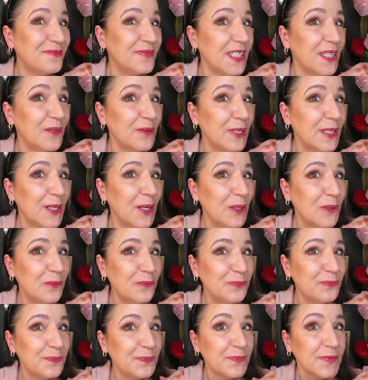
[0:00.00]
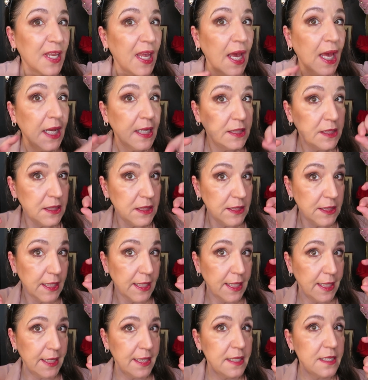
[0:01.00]
There we go. Just a
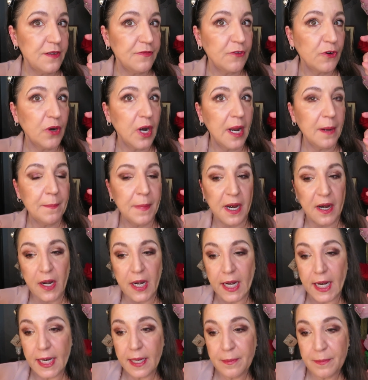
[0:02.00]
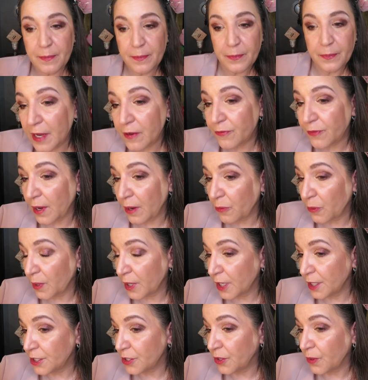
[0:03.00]
hint of cranberry if I
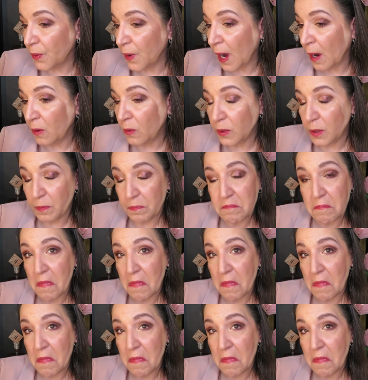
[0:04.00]
wanted to go out.